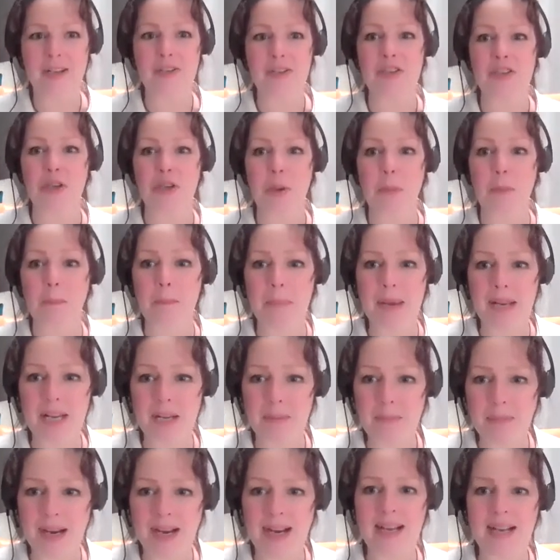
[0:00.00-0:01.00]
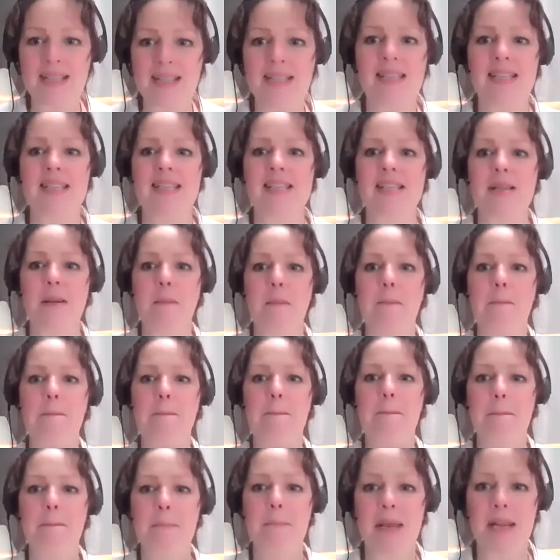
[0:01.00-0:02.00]
to minimize. This is a
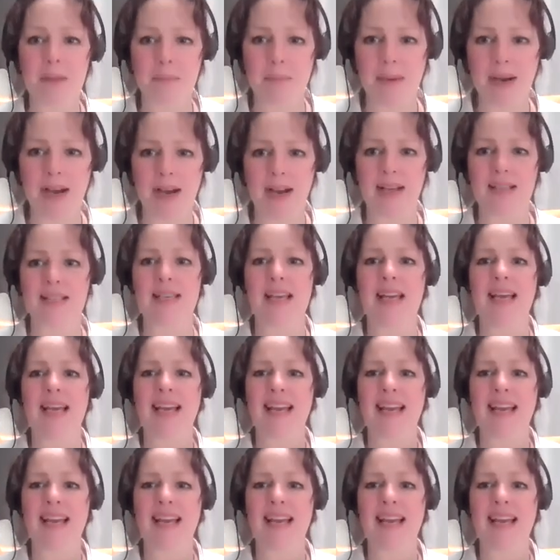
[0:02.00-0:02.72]
minimize.